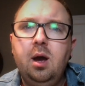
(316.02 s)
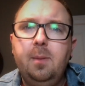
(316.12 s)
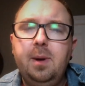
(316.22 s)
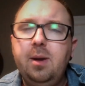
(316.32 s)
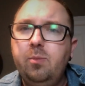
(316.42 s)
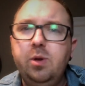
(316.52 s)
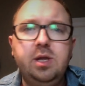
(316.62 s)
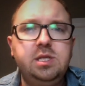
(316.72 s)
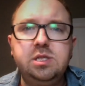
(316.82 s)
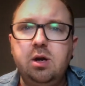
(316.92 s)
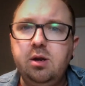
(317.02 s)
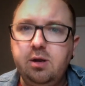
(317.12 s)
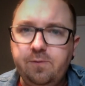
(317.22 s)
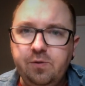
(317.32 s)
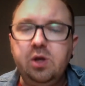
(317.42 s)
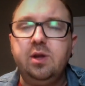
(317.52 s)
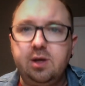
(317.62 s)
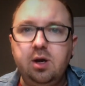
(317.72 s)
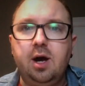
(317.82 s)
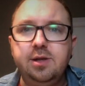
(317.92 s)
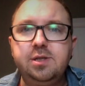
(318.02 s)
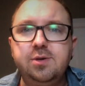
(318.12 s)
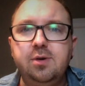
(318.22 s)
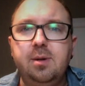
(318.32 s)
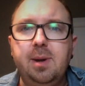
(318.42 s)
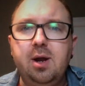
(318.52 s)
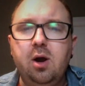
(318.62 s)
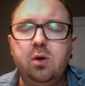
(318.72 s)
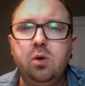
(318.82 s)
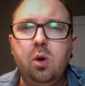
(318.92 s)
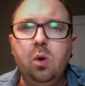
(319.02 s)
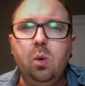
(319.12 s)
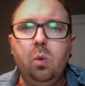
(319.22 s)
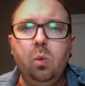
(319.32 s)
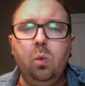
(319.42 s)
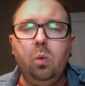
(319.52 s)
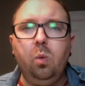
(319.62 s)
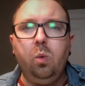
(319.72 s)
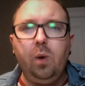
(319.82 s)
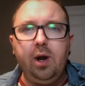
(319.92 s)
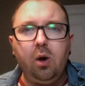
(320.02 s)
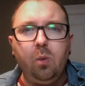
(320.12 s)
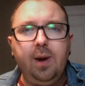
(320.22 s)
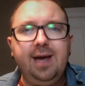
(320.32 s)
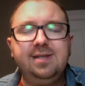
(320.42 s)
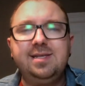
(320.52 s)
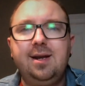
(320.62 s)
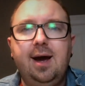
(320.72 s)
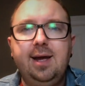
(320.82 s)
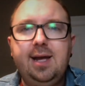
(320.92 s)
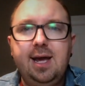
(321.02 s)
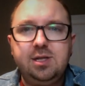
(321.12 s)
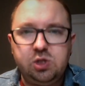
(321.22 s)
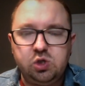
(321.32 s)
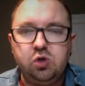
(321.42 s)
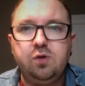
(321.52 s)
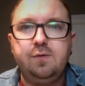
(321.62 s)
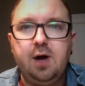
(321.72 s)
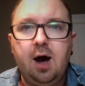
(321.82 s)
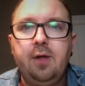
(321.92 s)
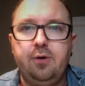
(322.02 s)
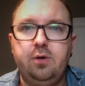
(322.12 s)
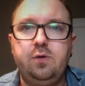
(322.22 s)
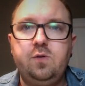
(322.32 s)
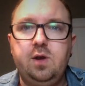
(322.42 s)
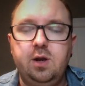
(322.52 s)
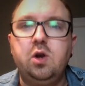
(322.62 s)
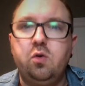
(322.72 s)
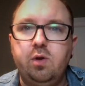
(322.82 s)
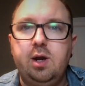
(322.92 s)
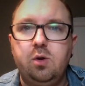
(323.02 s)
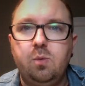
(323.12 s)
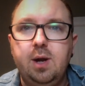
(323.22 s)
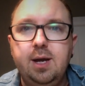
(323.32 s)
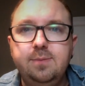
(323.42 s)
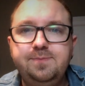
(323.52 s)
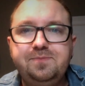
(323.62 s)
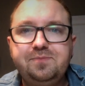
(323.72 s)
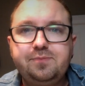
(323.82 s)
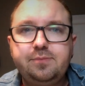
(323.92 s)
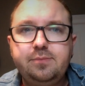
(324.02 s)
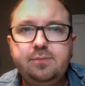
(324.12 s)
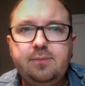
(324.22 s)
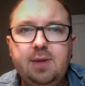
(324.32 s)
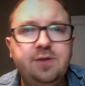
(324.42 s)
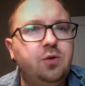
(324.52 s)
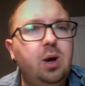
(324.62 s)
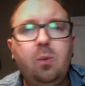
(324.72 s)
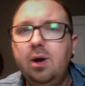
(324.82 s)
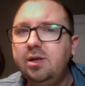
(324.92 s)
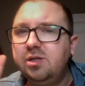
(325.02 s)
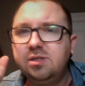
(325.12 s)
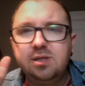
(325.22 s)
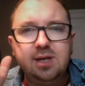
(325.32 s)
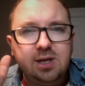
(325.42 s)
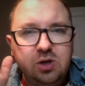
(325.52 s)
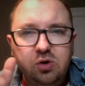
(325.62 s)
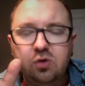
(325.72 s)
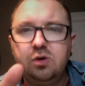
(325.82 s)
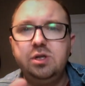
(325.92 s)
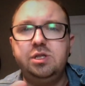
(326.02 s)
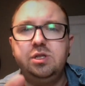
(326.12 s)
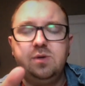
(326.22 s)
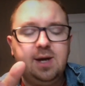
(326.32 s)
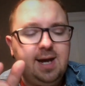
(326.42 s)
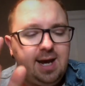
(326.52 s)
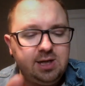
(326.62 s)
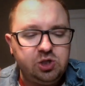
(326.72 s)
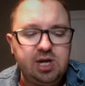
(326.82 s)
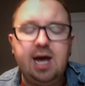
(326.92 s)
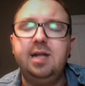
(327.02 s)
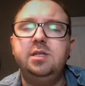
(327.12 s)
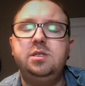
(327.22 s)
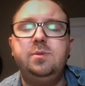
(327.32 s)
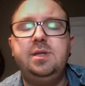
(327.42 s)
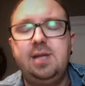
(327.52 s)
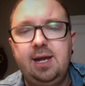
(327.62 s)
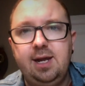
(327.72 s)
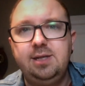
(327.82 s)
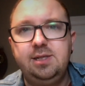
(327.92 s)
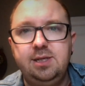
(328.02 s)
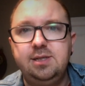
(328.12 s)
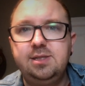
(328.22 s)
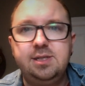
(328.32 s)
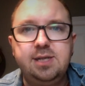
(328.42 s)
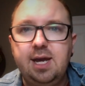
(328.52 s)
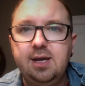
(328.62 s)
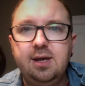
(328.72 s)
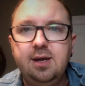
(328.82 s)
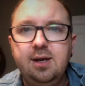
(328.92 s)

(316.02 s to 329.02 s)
But I'm really starting to feel that God is stirring in my heart. What are ways that I can serve others in a greater way? So I want to just encourage you and challenge you with that idea today.